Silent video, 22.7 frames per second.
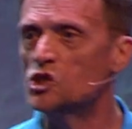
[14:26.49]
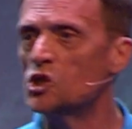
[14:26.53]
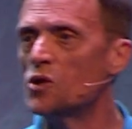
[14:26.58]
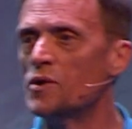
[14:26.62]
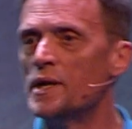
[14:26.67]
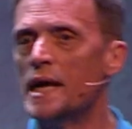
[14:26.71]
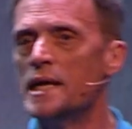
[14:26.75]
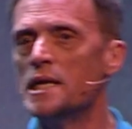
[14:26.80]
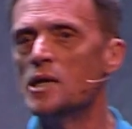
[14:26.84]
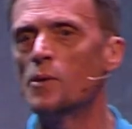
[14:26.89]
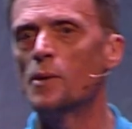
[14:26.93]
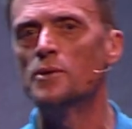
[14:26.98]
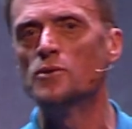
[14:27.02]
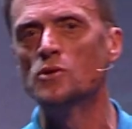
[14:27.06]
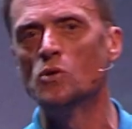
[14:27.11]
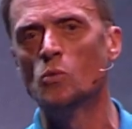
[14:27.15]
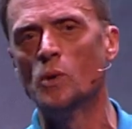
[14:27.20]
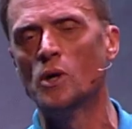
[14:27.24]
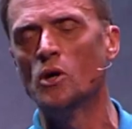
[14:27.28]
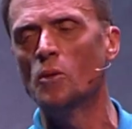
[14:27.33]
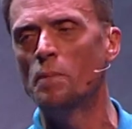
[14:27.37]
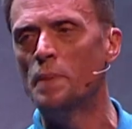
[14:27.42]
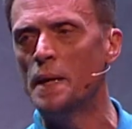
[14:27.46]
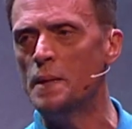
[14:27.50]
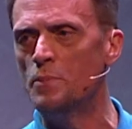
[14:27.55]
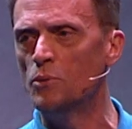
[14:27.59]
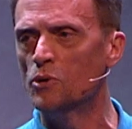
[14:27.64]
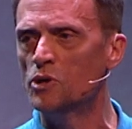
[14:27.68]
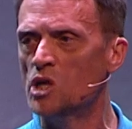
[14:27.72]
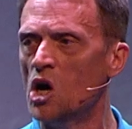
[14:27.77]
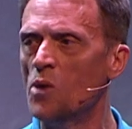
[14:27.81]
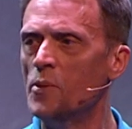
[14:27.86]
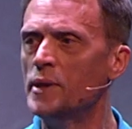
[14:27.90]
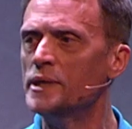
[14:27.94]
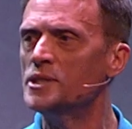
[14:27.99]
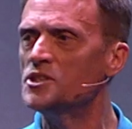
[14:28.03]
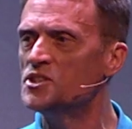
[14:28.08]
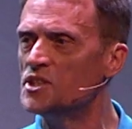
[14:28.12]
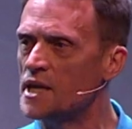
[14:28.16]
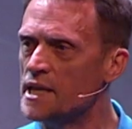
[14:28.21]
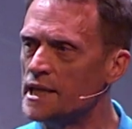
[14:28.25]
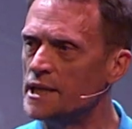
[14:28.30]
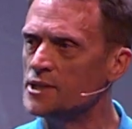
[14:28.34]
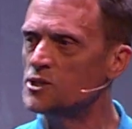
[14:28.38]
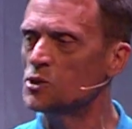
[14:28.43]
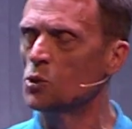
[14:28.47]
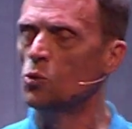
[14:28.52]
jury anywhere in the world, people go in saying it's